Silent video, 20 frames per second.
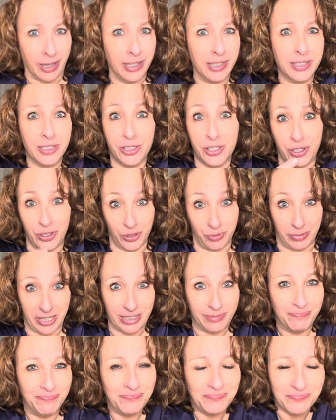Excuse me.
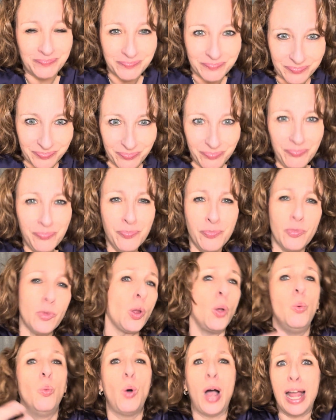
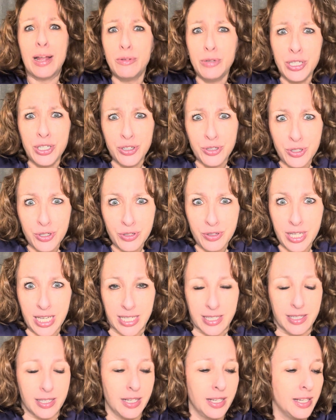Why would you do
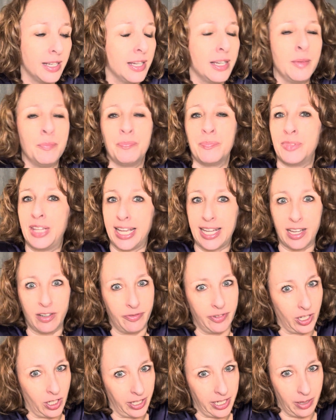this? They get
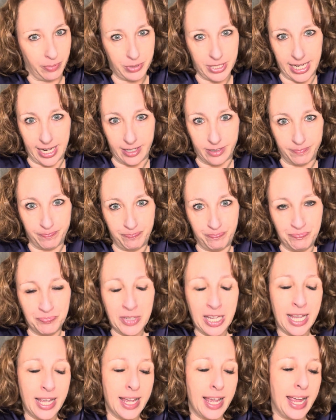very upset,
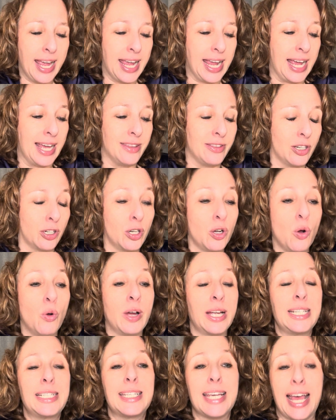and they're
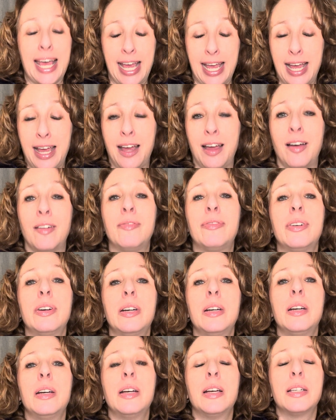going to have
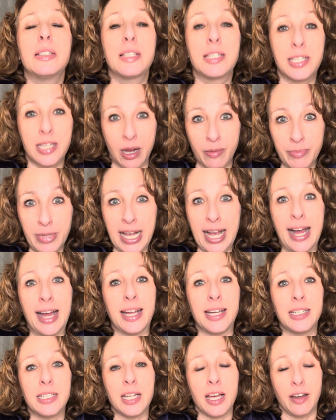some
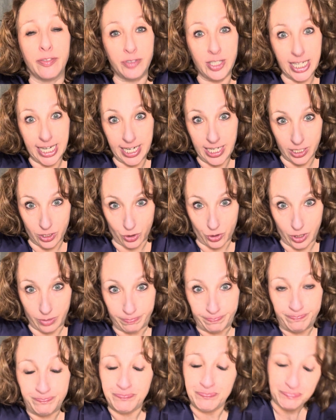kind of
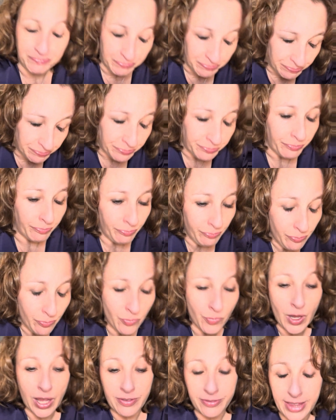tantrum.
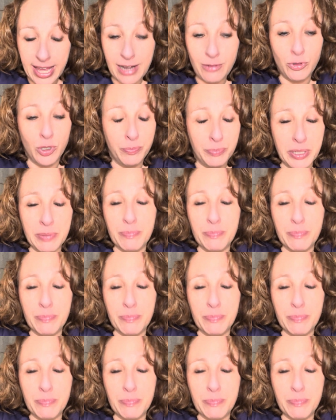That will be